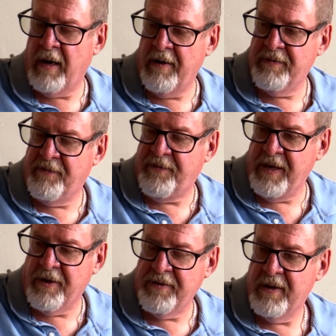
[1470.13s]
of the
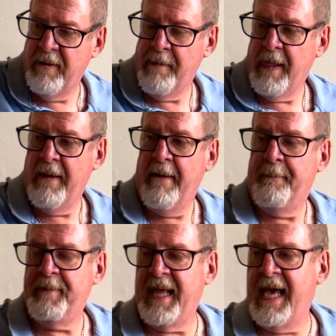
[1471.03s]
field,
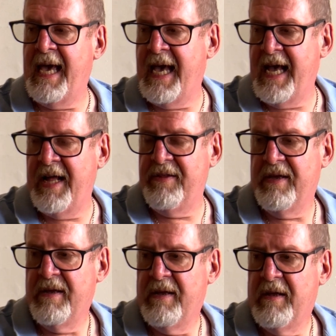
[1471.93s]
and
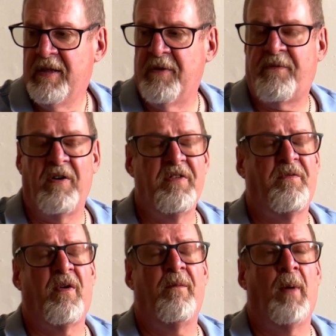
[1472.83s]
the
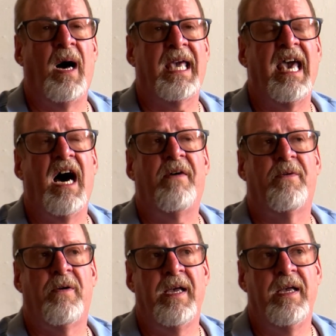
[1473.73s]
1st Vermont
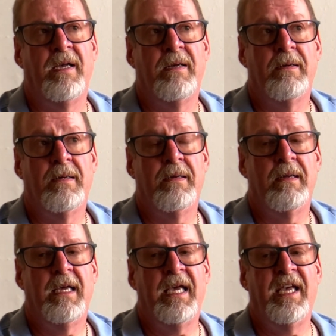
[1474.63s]
Cavalry
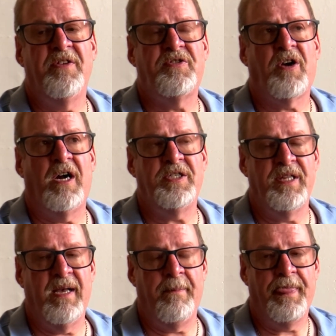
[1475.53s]
is
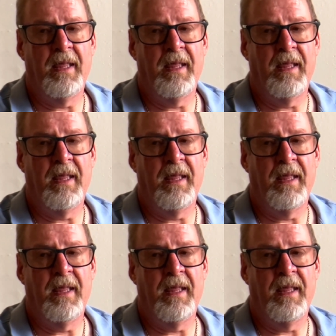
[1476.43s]
charging them.